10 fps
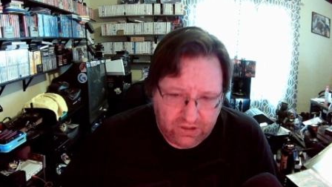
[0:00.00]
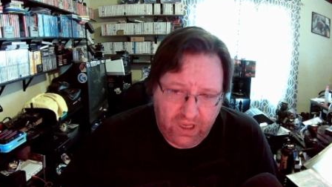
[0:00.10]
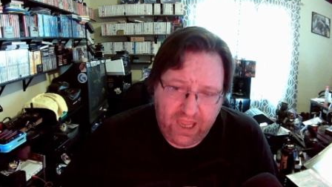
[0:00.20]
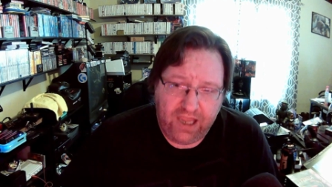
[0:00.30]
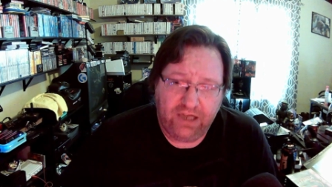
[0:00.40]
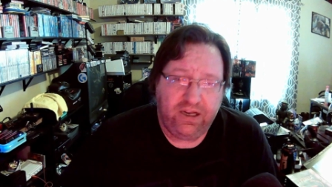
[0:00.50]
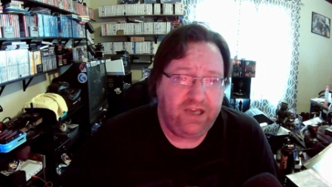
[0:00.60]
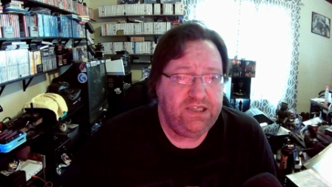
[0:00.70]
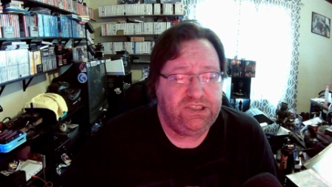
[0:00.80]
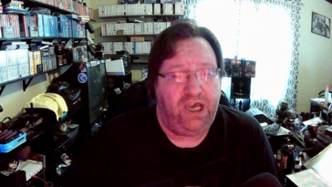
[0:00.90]
And
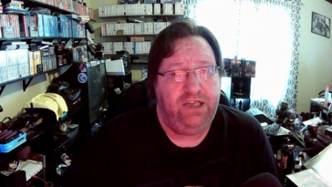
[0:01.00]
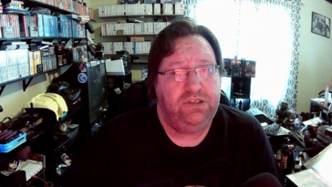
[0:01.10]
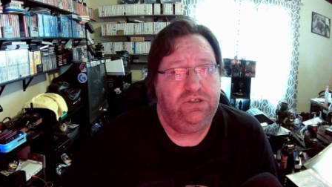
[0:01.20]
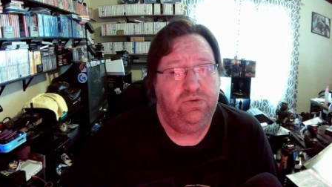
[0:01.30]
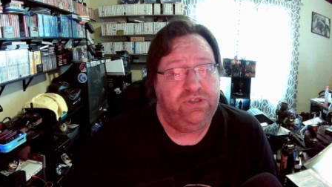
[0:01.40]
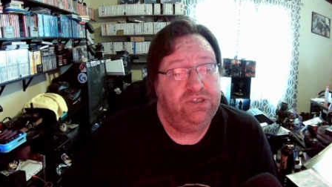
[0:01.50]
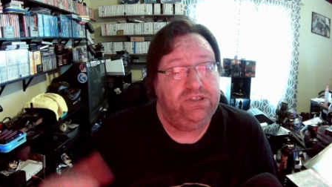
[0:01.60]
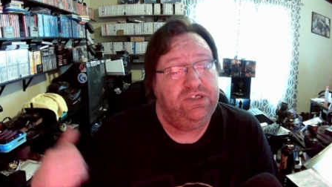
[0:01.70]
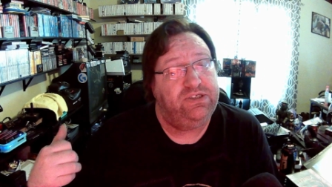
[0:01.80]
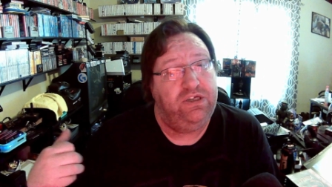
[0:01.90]
I decided to, since
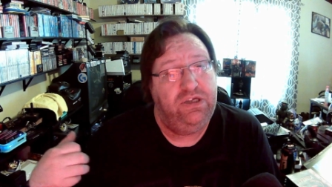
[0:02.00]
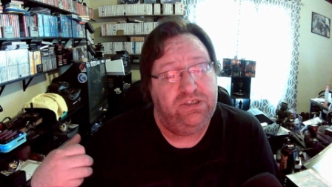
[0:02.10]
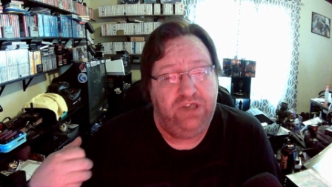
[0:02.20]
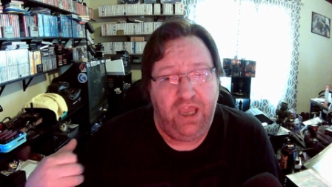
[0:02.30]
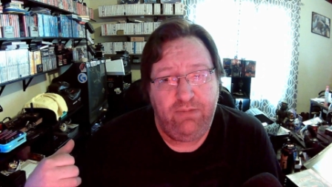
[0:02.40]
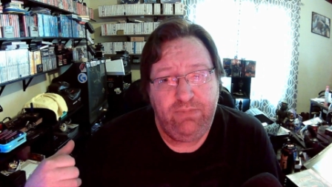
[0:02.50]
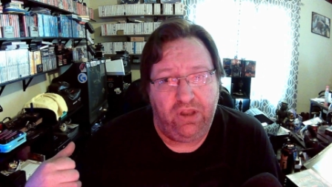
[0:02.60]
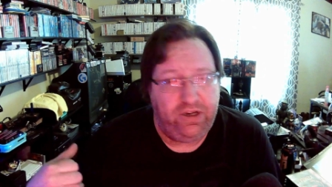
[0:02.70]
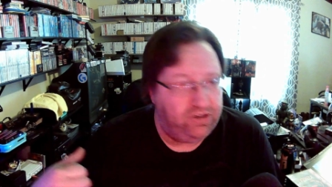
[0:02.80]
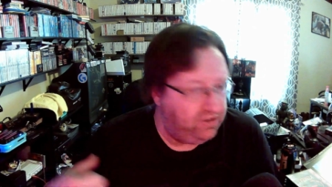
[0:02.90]
this thing is an
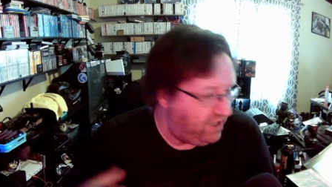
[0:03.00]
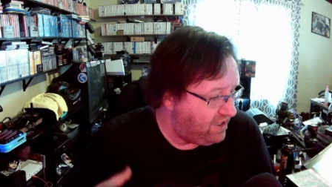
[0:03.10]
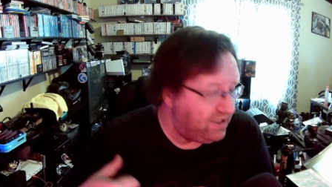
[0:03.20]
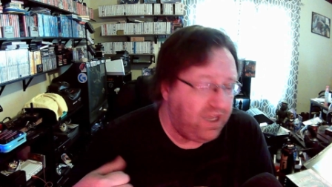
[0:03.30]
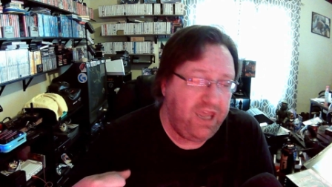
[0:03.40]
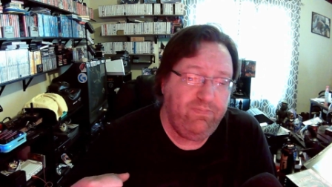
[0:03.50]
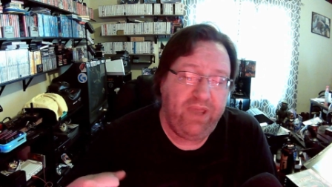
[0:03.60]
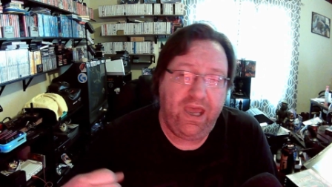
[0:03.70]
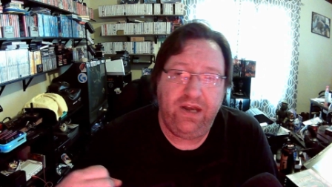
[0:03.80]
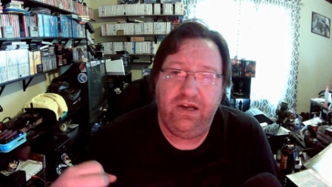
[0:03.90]
emulator, to take a game
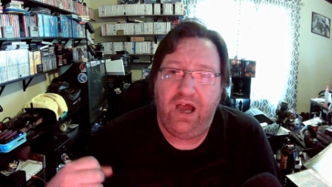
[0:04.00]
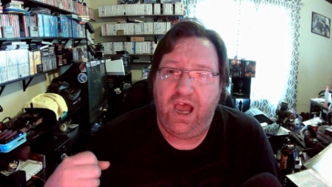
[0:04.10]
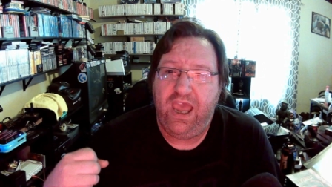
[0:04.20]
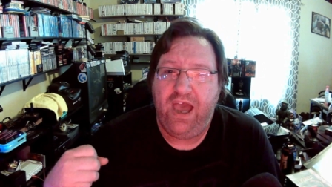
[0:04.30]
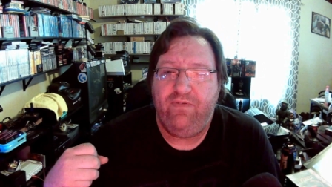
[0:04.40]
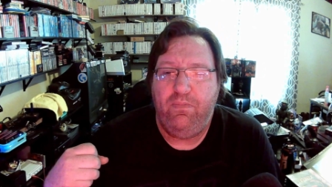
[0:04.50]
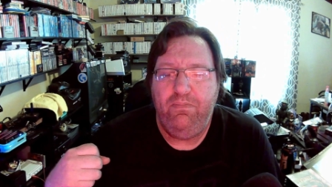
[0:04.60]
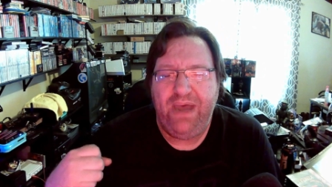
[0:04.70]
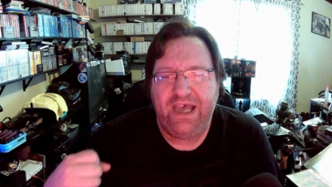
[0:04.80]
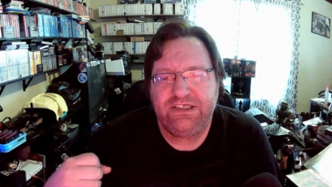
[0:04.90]
that I have
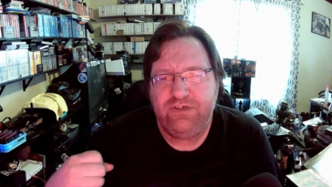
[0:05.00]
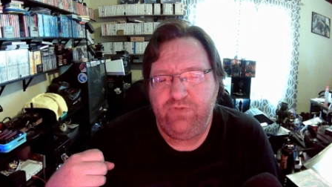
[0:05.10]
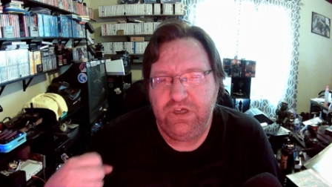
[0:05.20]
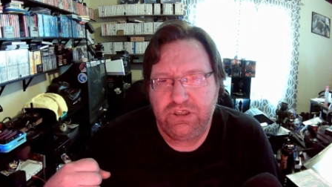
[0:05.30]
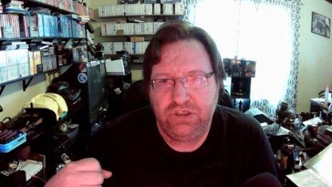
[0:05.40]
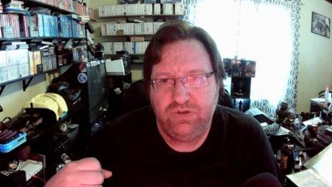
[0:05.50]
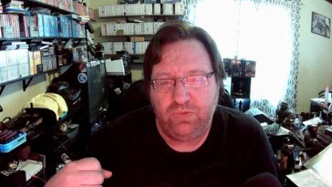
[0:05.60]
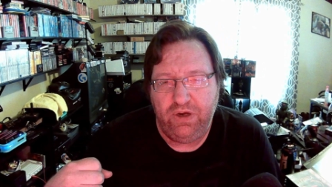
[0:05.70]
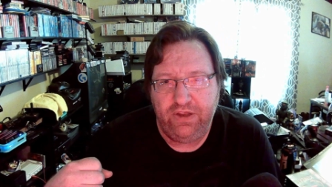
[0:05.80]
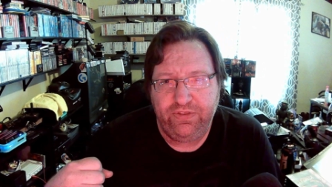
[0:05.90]
massive issues
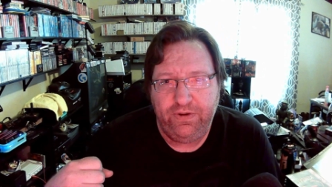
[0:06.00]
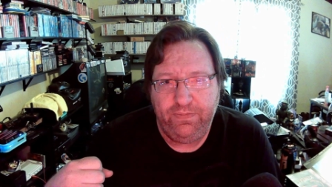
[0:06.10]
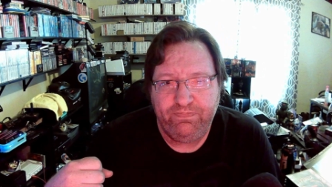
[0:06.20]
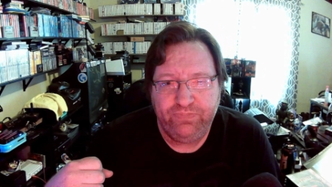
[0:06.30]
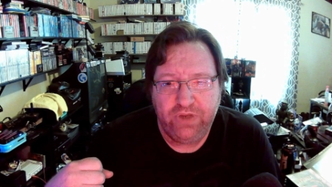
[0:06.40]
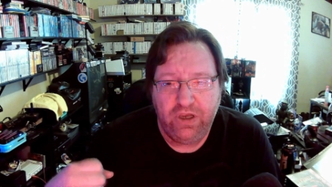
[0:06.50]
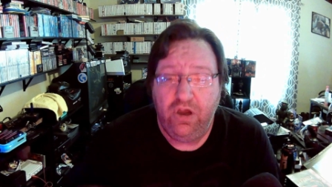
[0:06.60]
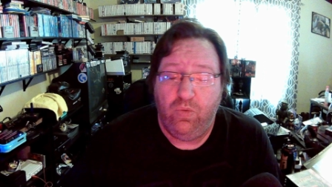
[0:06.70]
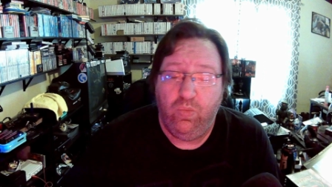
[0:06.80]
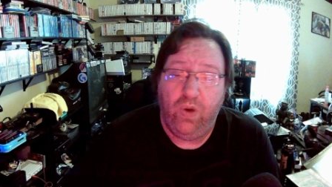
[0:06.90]
with
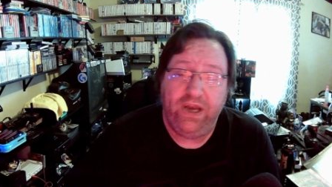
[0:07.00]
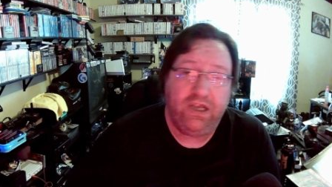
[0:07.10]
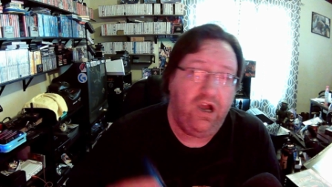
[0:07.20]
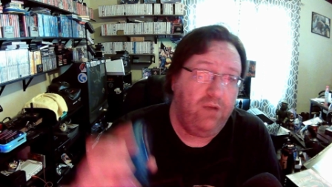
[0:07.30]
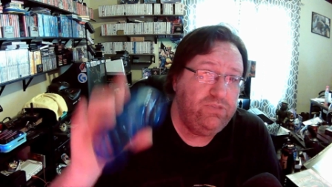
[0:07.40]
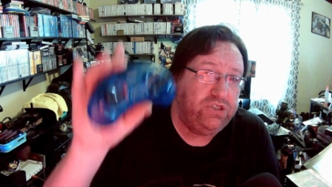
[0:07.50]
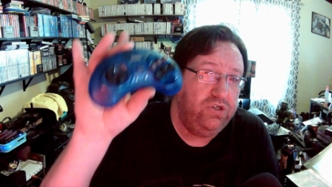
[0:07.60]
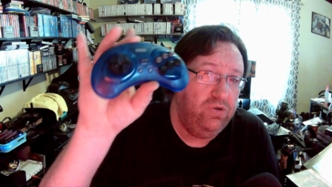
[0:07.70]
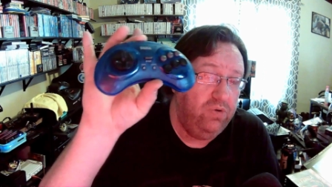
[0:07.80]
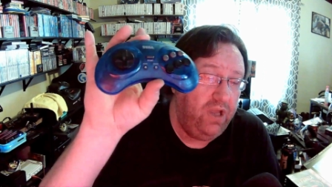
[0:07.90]
when it comes
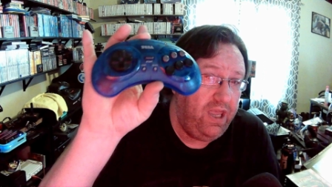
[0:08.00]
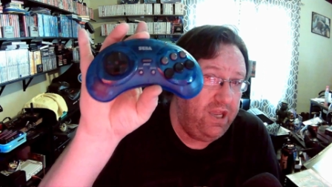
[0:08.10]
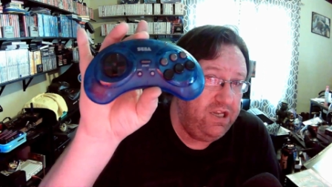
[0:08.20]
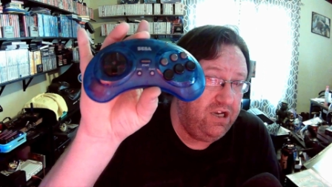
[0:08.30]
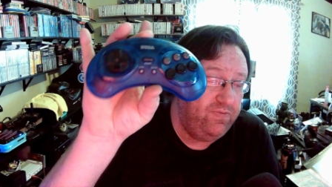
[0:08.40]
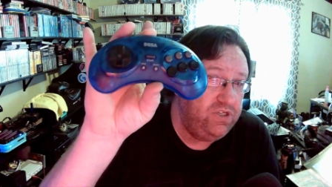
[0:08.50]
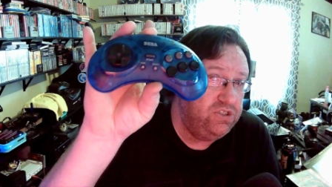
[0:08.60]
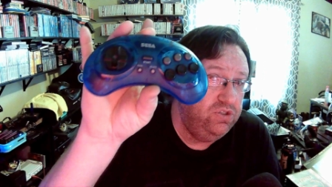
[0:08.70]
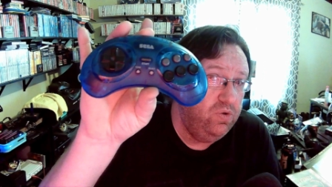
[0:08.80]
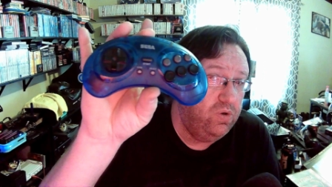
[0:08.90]
to any of
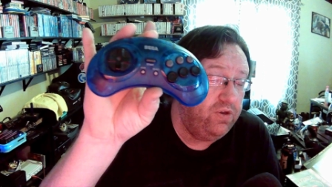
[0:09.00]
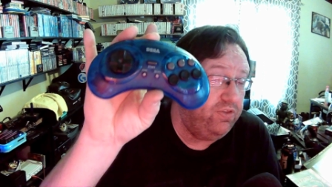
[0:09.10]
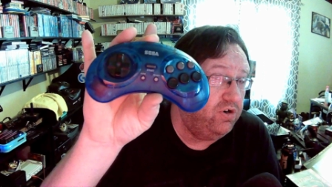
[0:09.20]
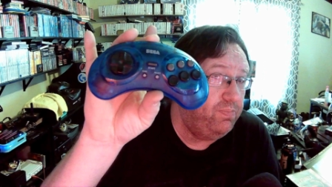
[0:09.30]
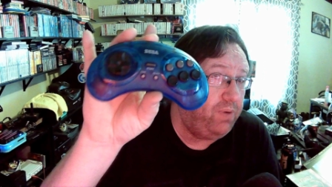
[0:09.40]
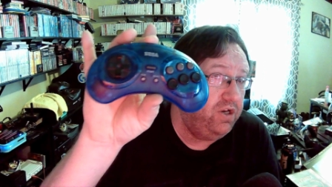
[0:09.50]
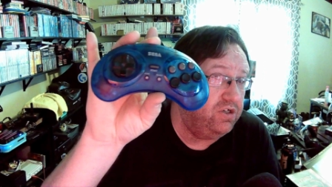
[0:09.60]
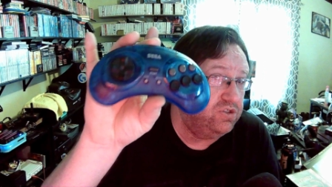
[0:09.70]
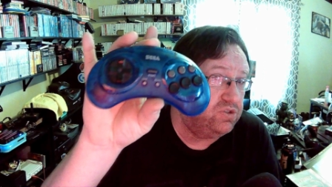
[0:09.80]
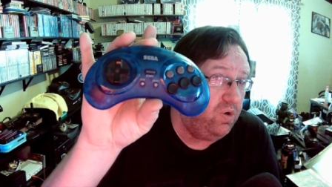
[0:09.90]
these newer third party
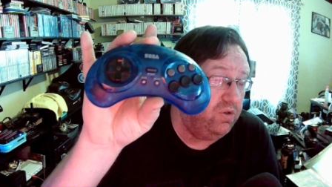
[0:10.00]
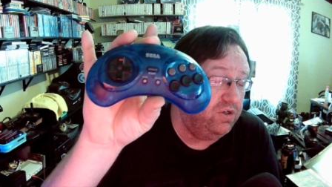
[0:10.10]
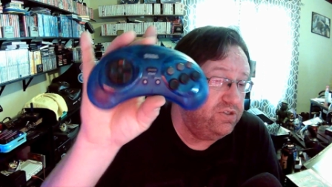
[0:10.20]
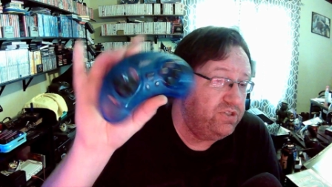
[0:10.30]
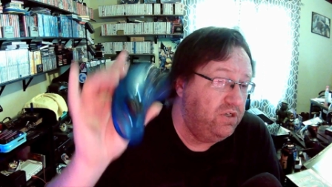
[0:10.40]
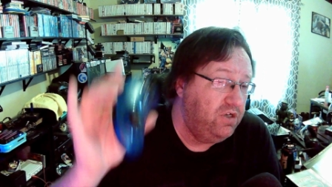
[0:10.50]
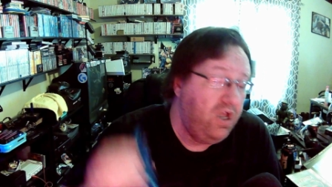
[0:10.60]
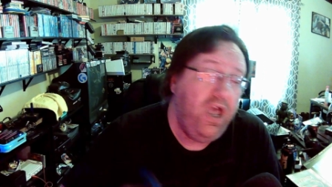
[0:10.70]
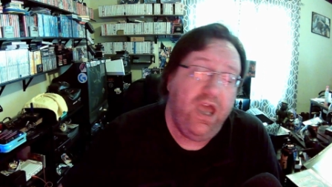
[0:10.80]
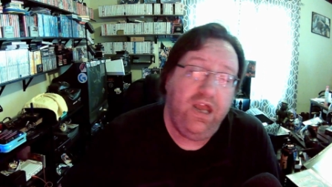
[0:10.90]
controllers,
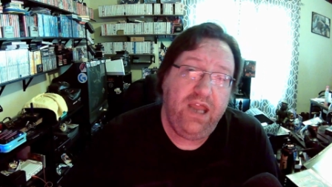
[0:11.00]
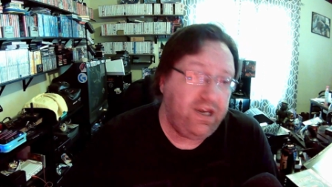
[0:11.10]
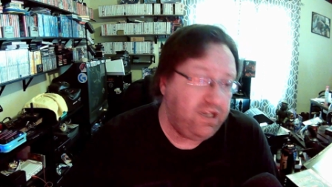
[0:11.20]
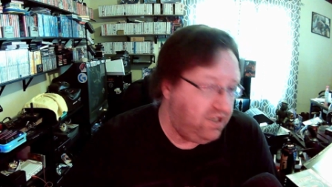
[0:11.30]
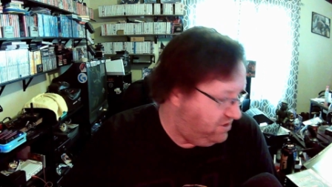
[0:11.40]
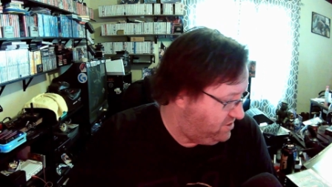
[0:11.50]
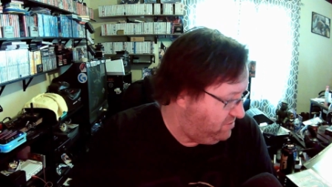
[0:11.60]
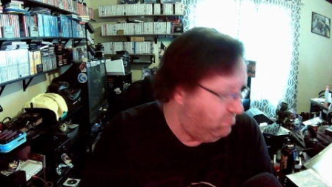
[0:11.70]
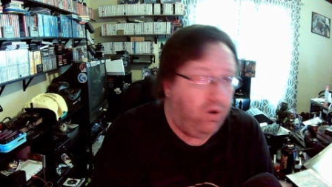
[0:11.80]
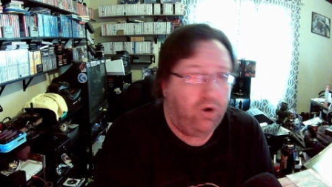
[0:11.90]
and that is
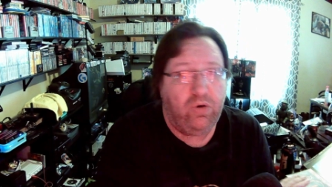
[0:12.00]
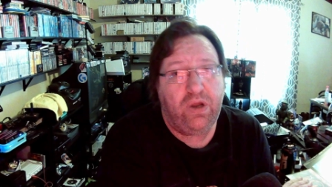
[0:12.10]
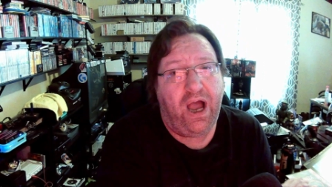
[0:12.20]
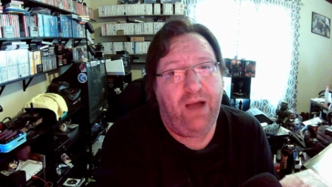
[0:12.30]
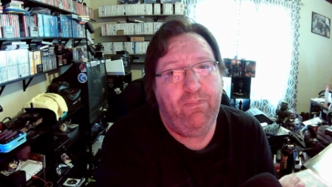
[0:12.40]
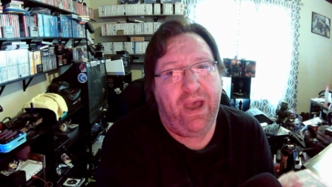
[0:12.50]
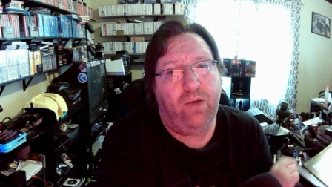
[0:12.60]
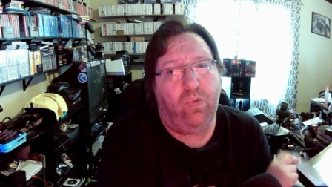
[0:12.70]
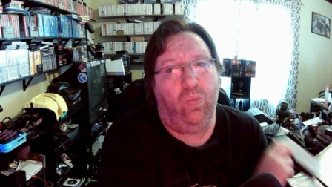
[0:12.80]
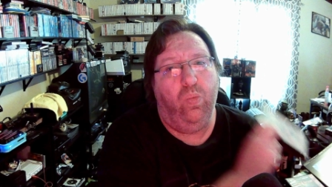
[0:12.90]
Mortal
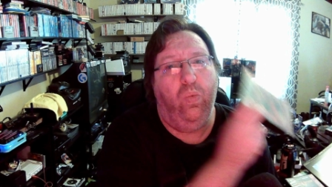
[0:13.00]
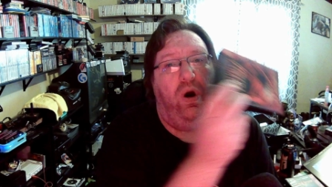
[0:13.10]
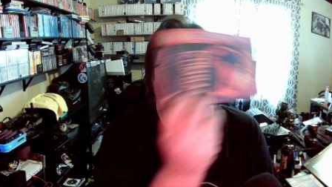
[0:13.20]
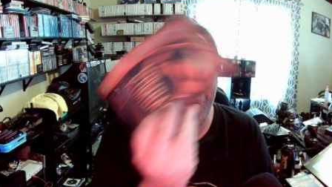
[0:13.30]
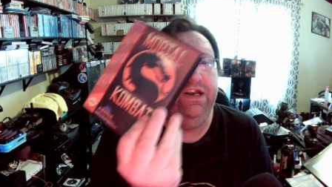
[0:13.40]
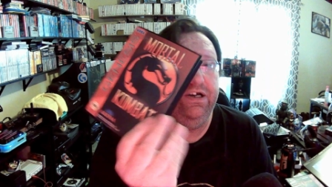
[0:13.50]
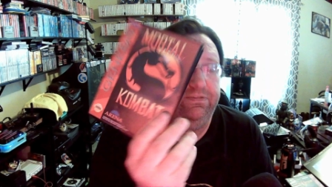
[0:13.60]
Kombat 1.